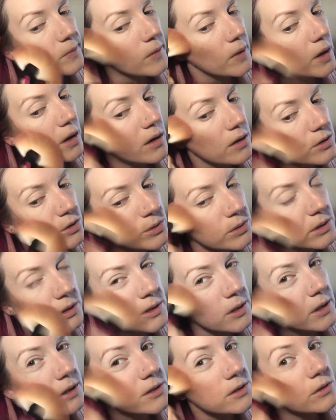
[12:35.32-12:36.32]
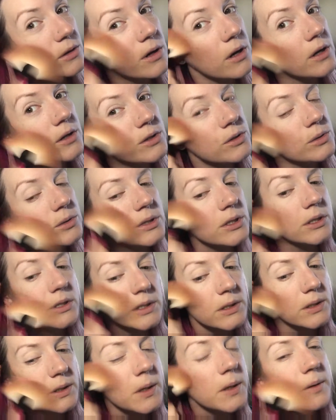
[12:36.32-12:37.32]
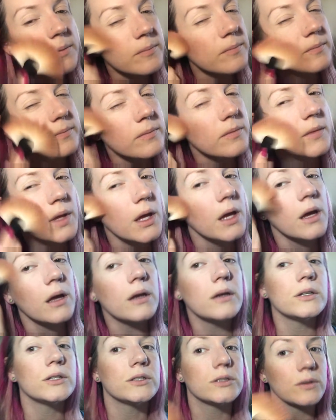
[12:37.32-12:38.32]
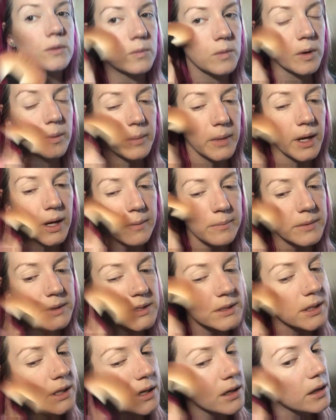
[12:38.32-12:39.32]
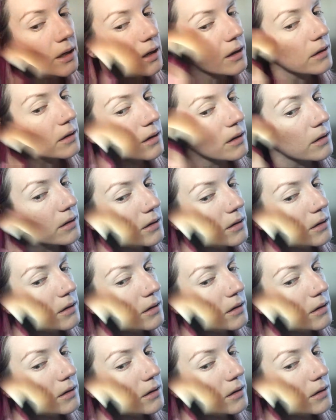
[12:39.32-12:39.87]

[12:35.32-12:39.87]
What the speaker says: contour, not so contour, and just warming up the skin again.